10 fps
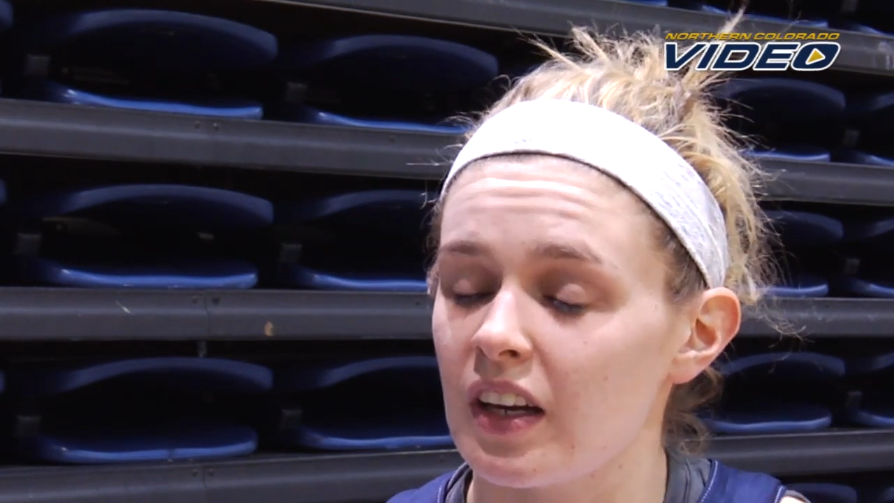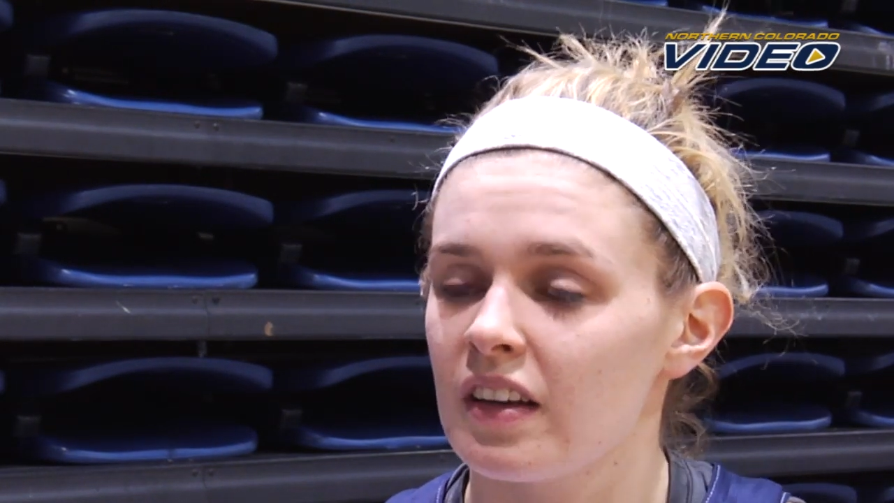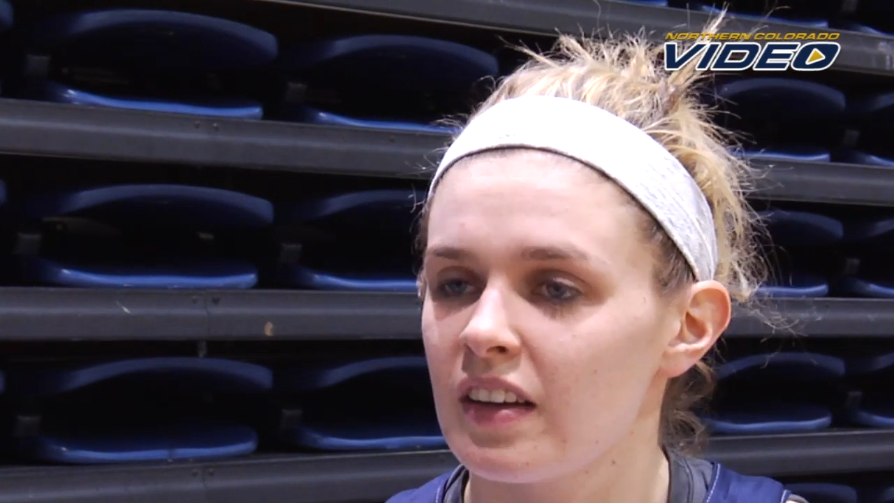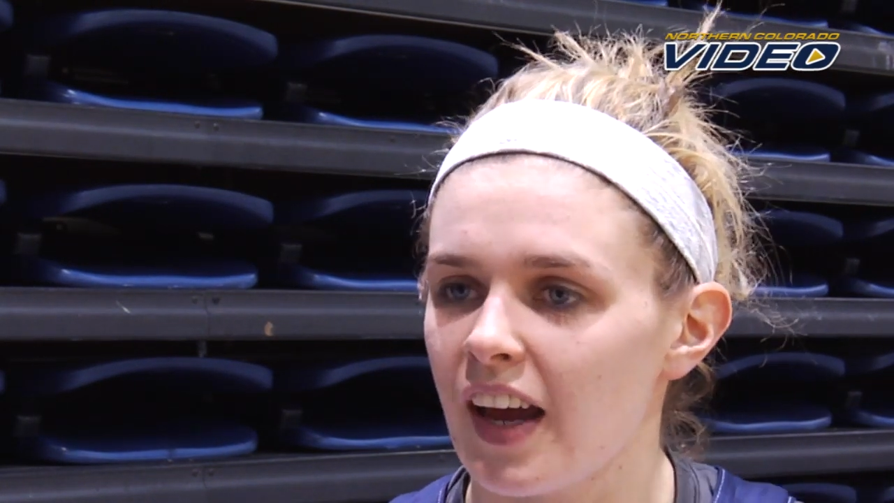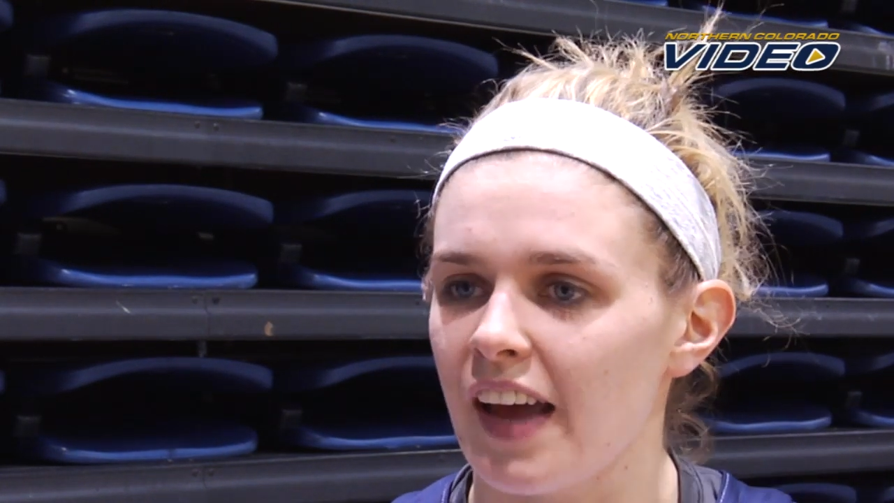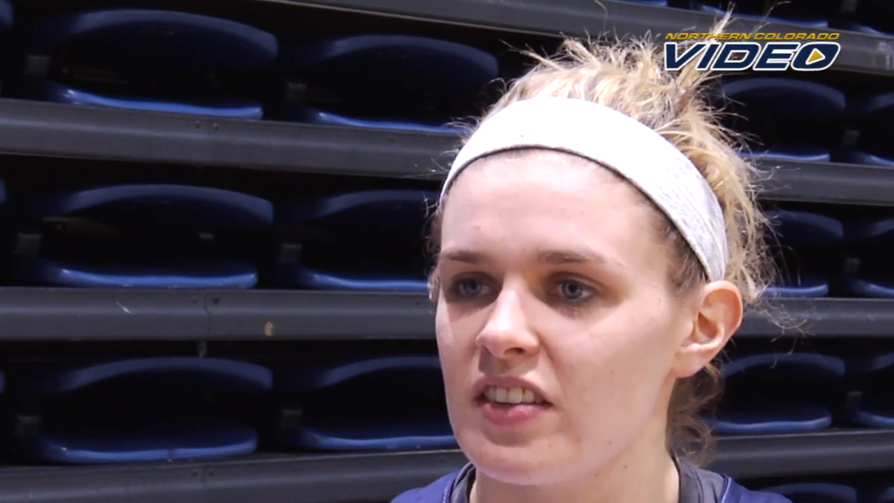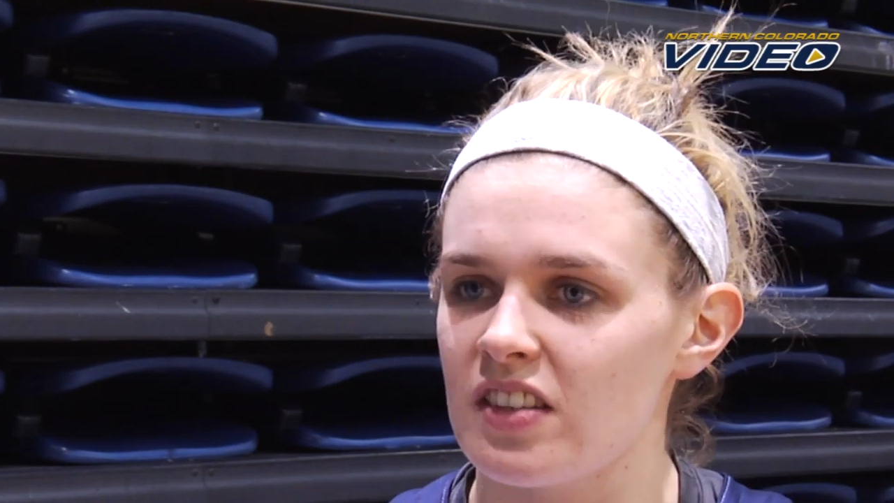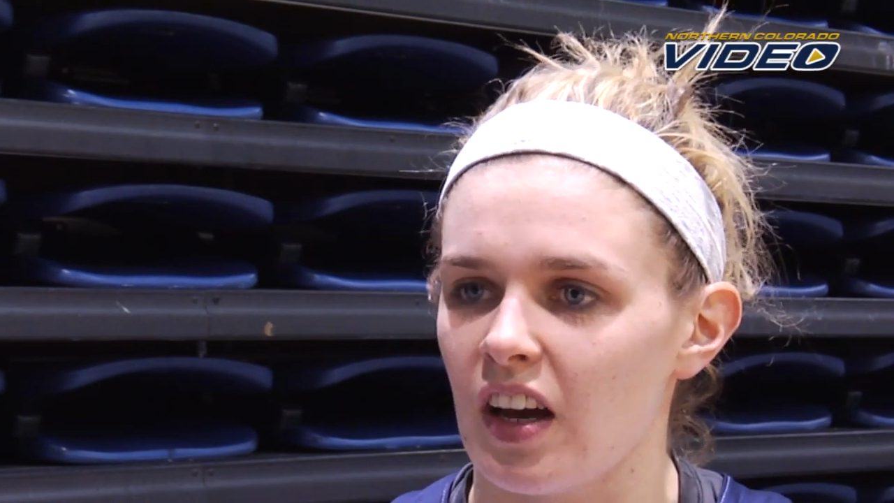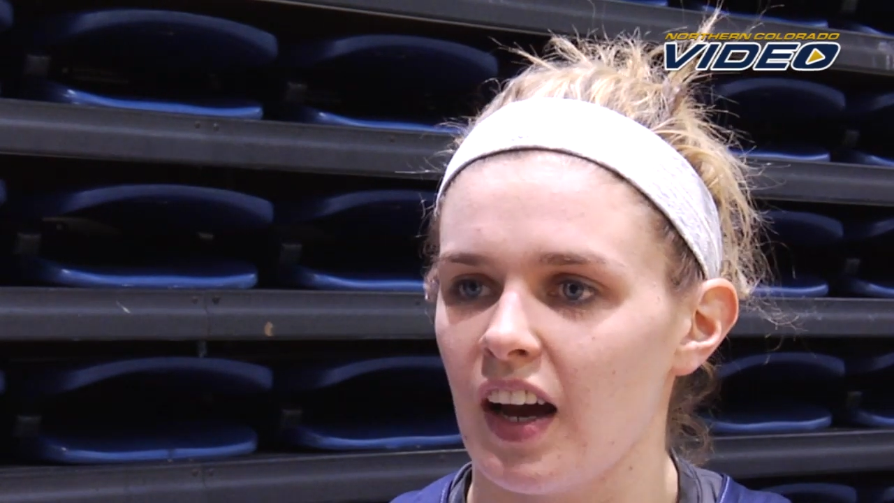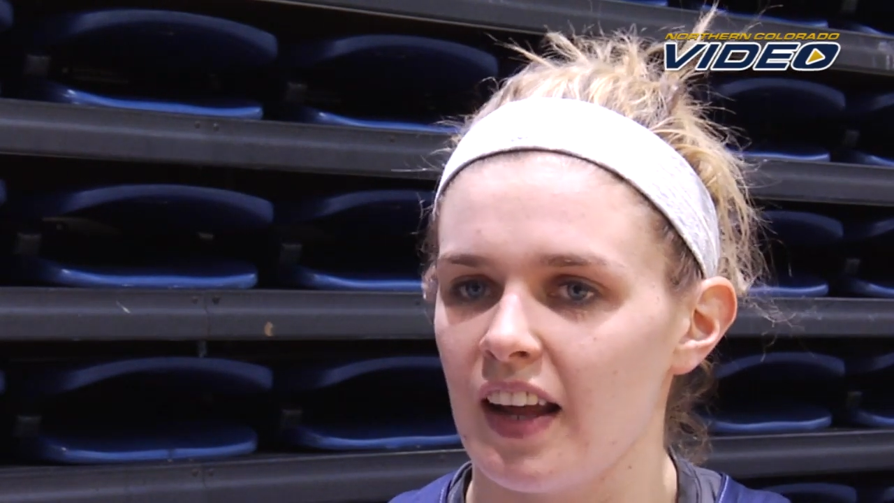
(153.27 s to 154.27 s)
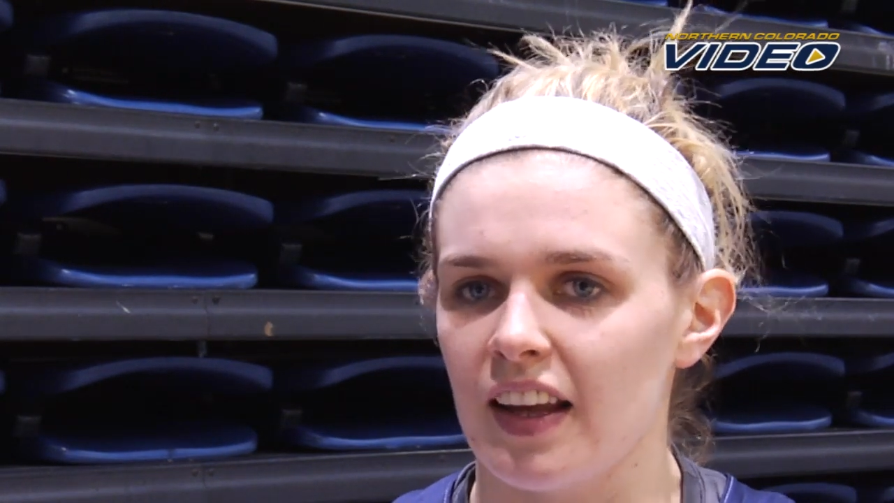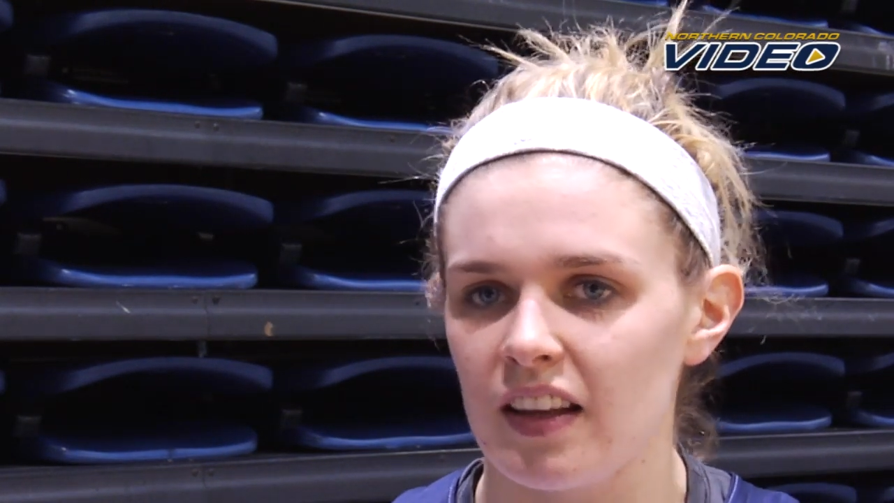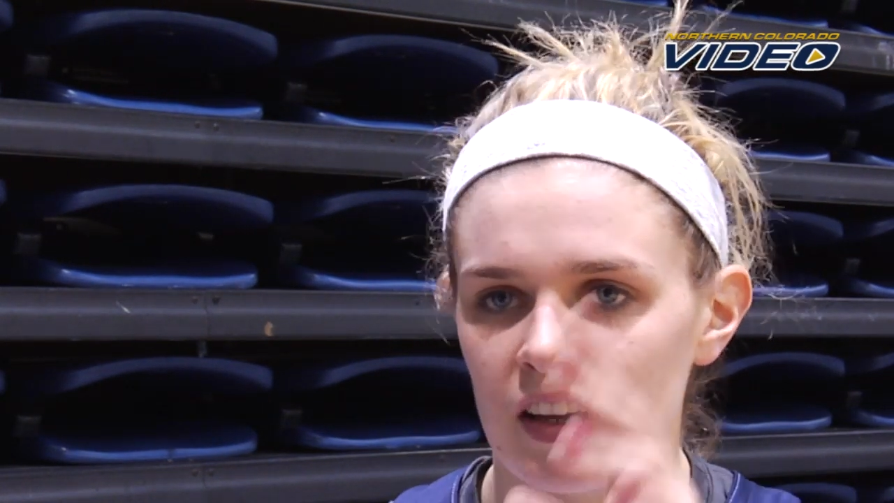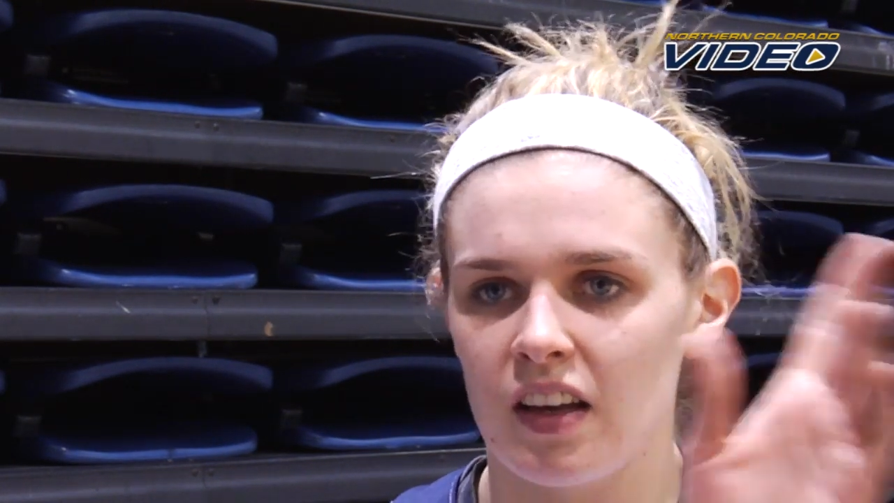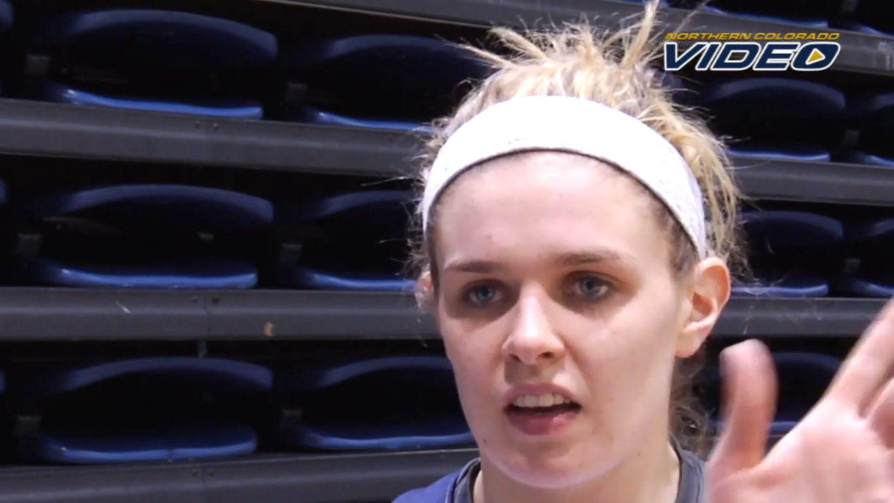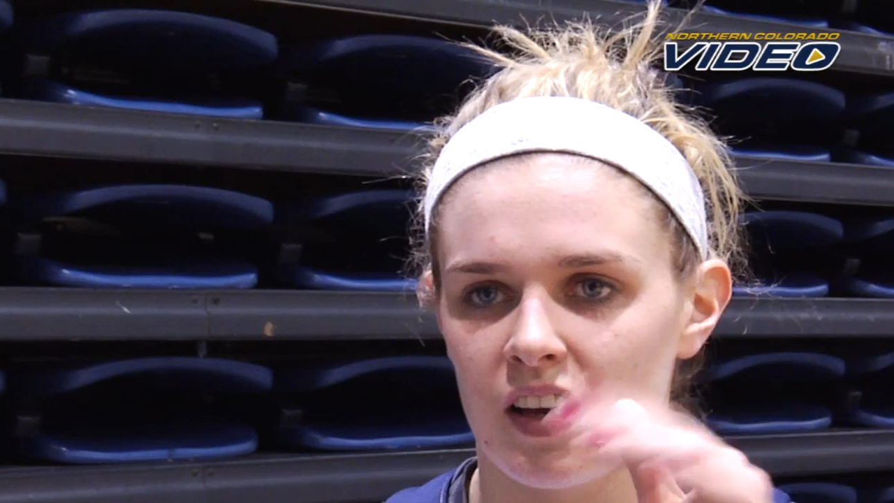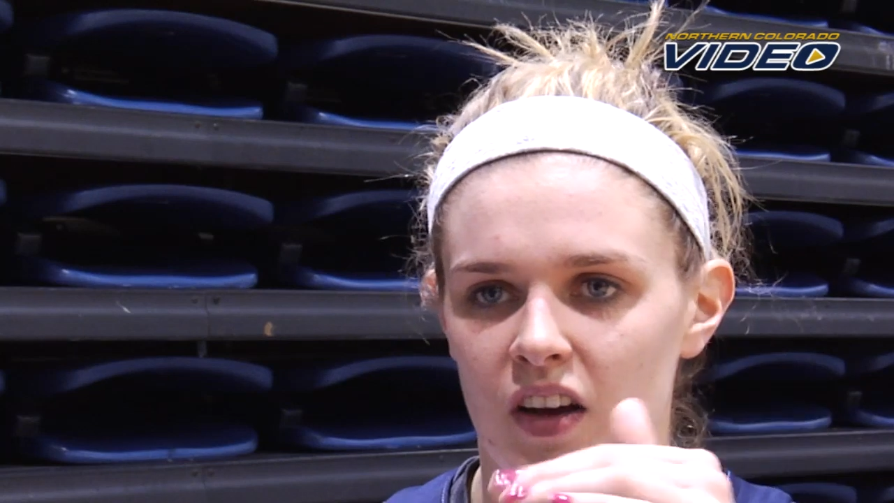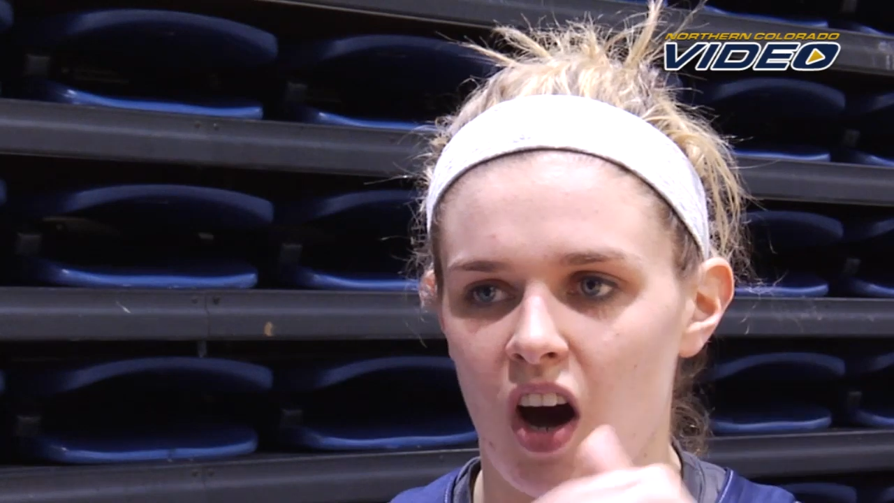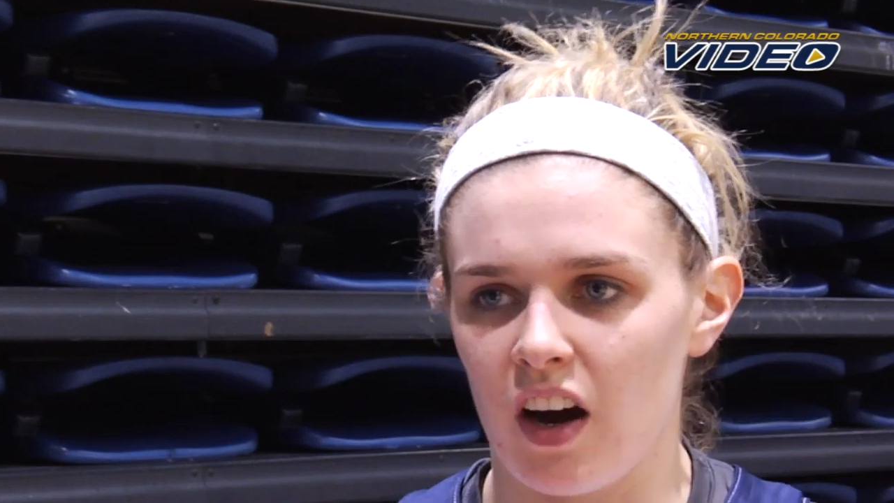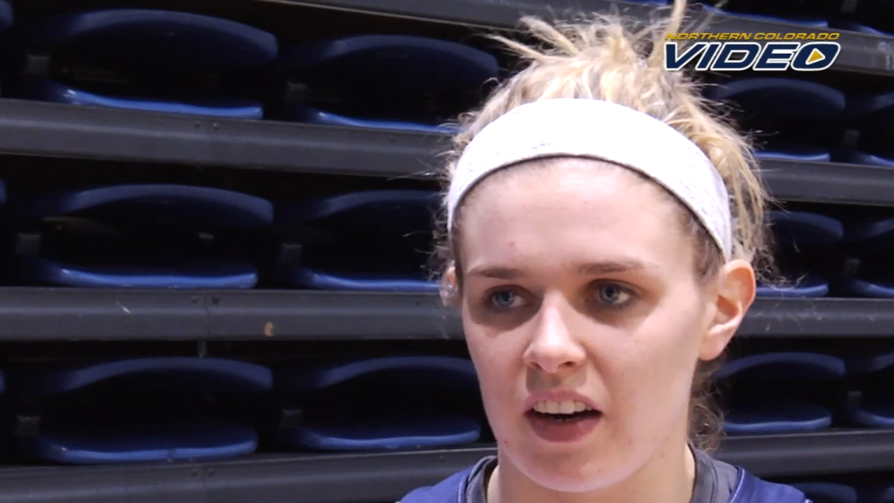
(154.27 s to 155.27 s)
I had the song, I had like
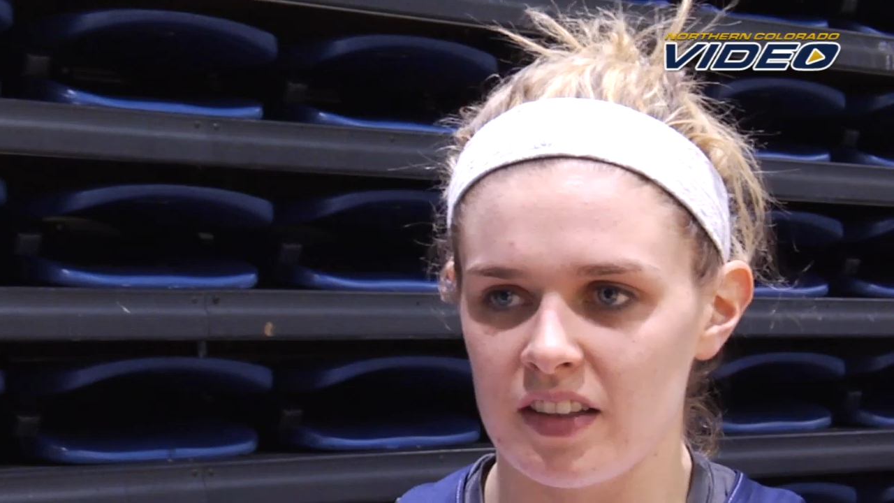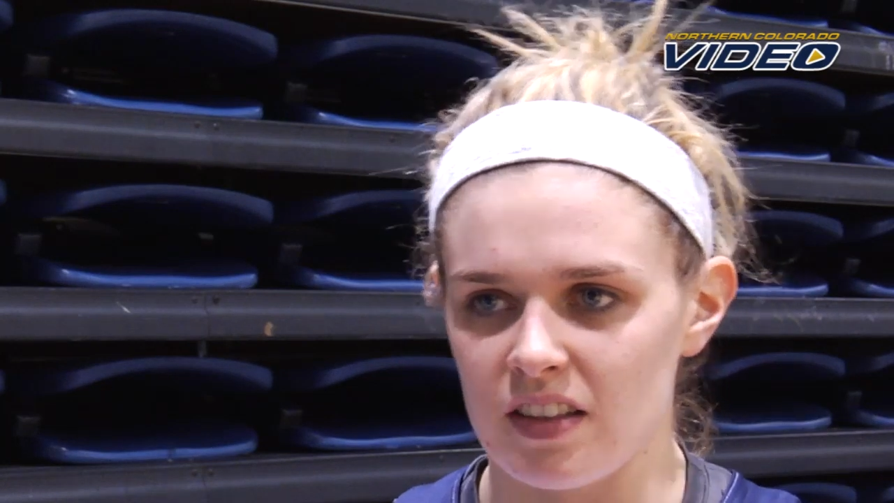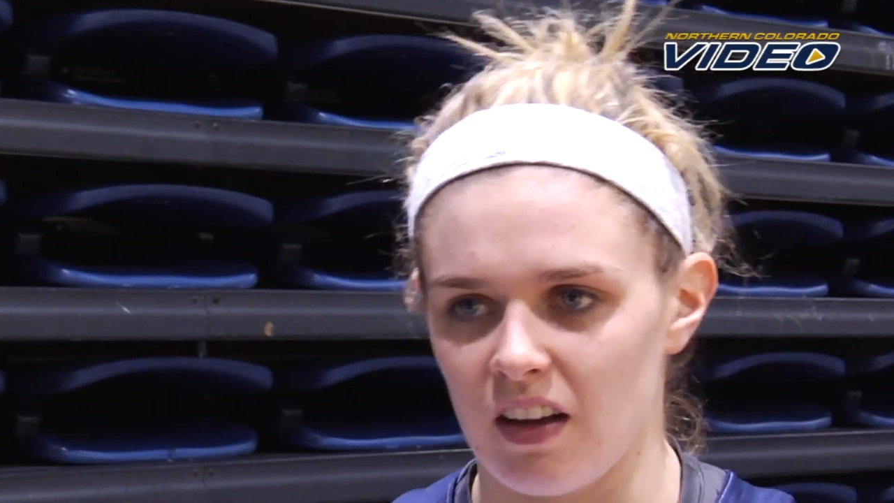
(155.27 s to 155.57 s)
cards.